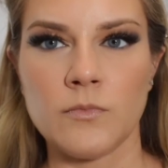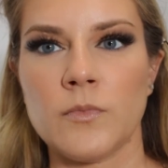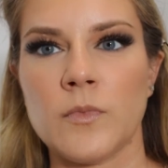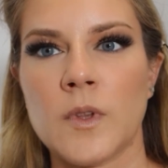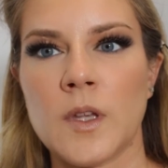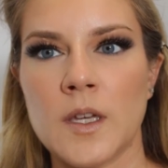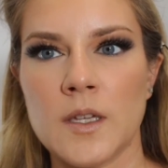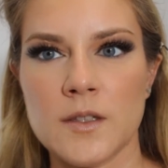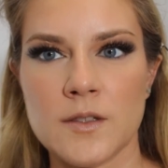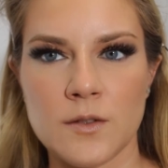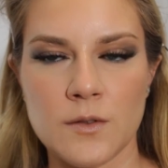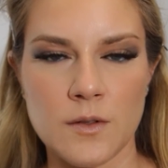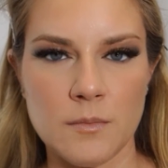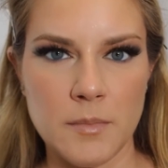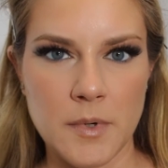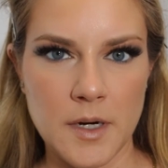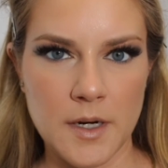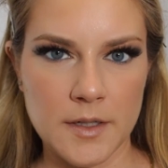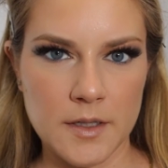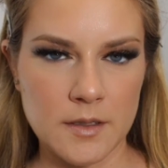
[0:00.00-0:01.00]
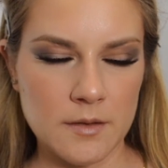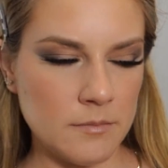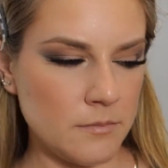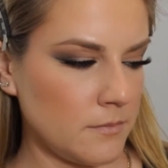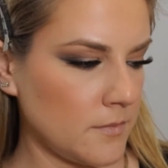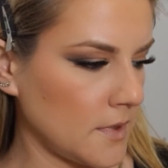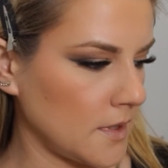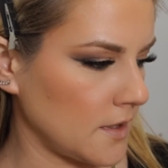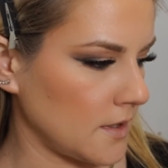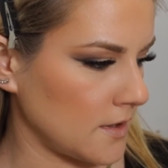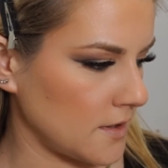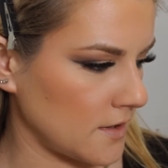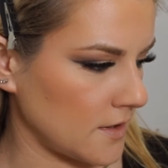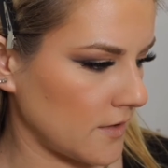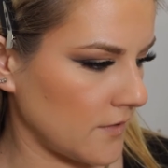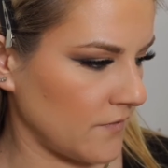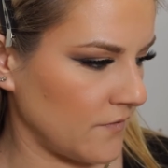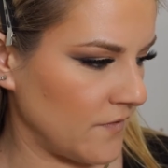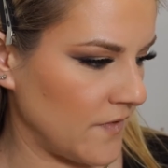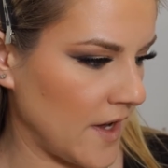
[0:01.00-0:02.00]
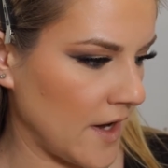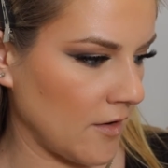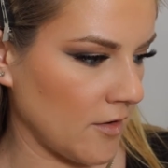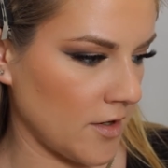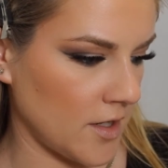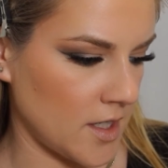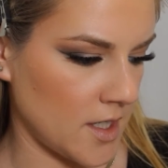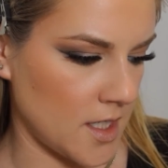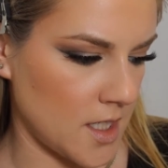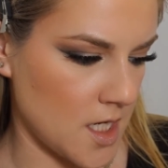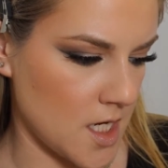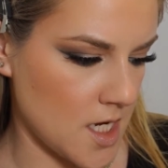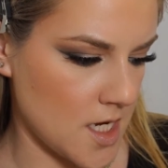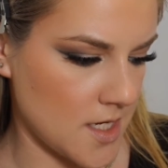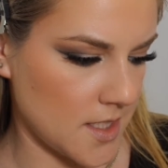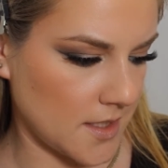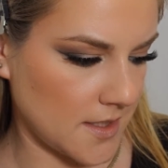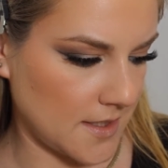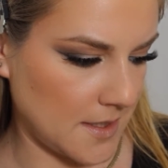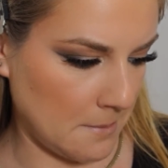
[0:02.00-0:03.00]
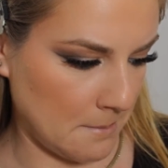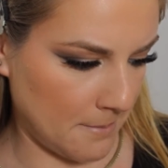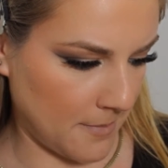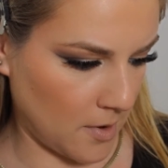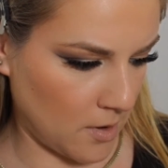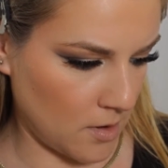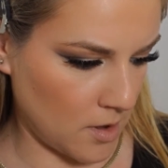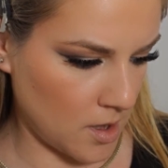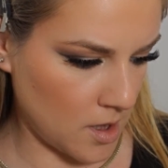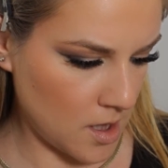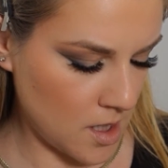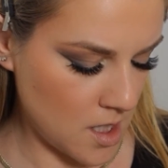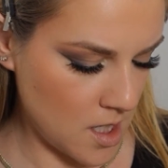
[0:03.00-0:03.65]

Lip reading: Okay, so the bottom is very simple.